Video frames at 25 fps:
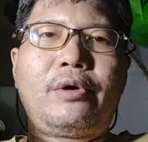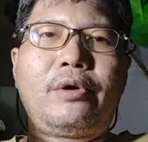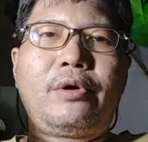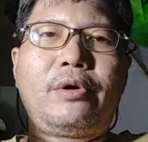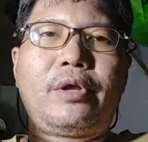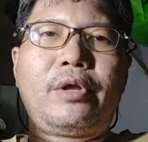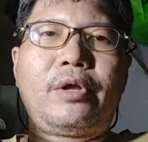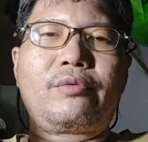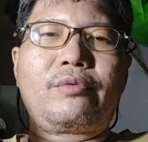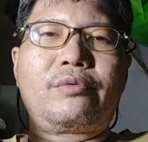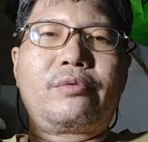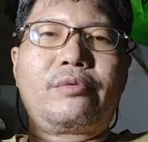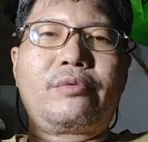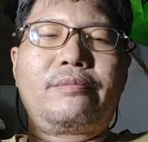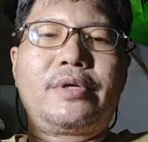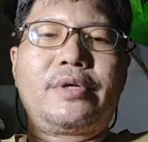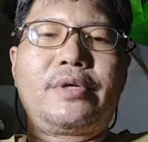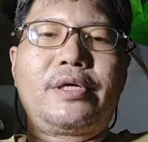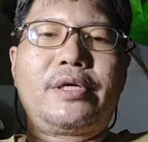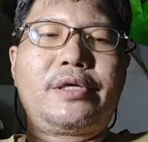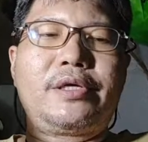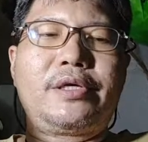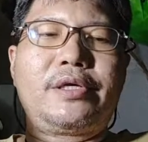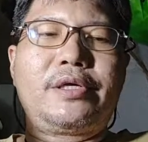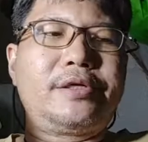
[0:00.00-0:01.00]
would
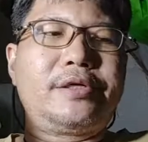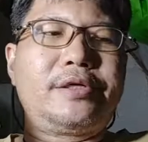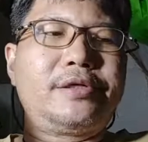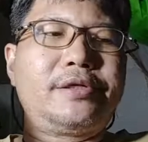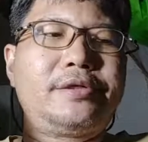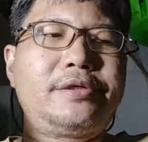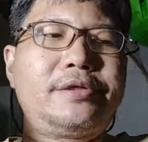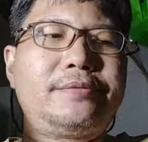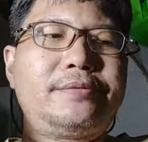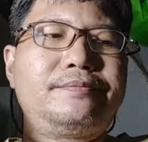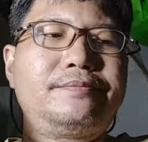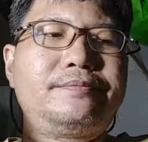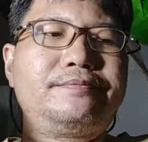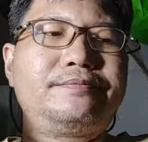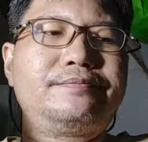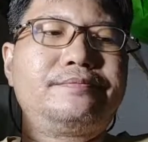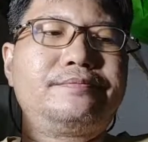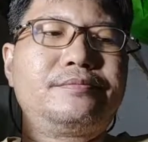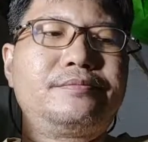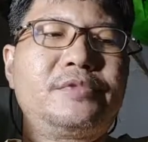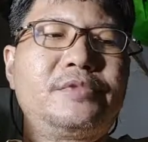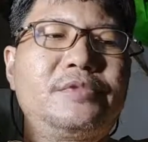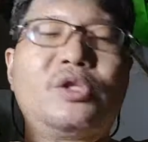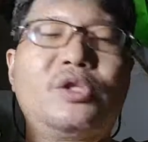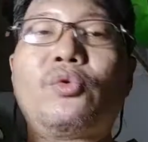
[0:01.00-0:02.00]
be
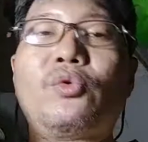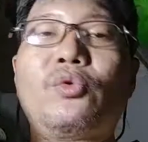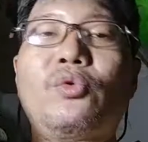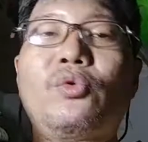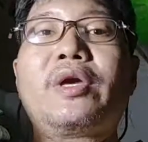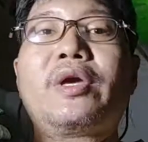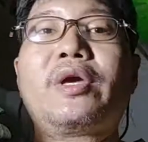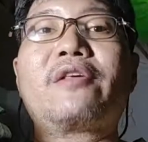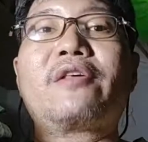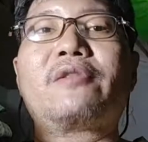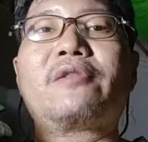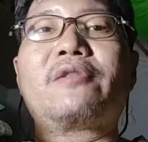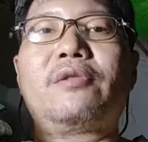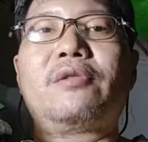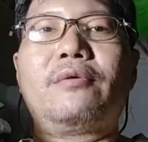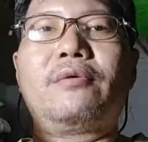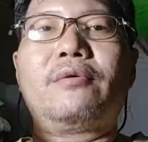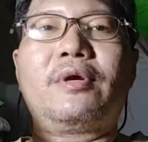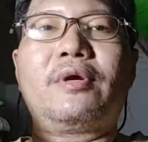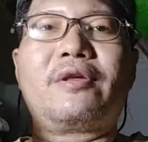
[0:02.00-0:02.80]
doing